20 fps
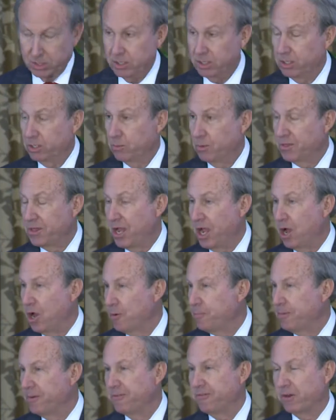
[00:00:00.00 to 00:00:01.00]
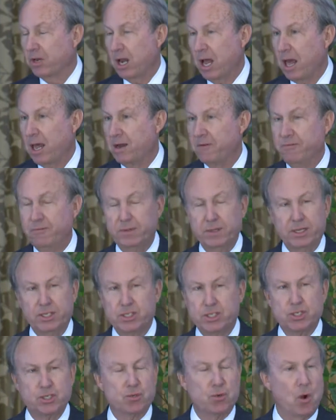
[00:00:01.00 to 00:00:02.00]
With the help of a lot of
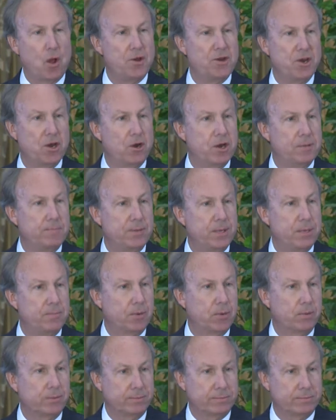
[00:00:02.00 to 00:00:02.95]
extraordinary people,